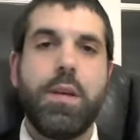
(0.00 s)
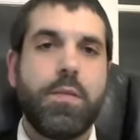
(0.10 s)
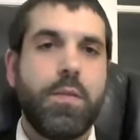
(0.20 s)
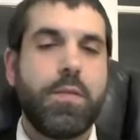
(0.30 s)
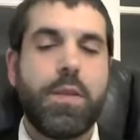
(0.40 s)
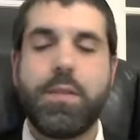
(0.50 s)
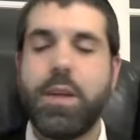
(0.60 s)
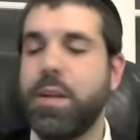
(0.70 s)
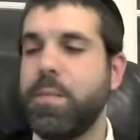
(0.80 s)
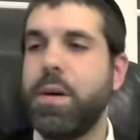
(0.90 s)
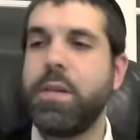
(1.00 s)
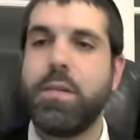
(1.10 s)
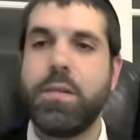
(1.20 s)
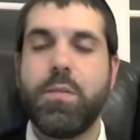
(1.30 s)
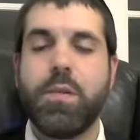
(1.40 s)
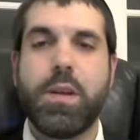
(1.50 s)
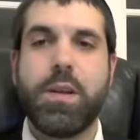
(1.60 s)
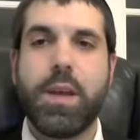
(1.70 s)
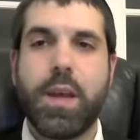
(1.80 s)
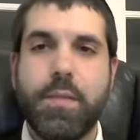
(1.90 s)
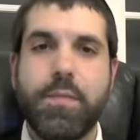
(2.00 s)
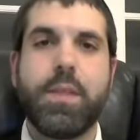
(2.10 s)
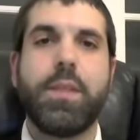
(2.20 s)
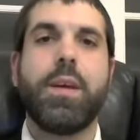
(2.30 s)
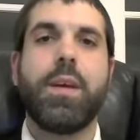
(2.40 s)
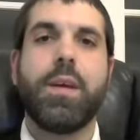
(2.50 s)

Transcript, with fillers: So it's telling Paro that we're going to take everything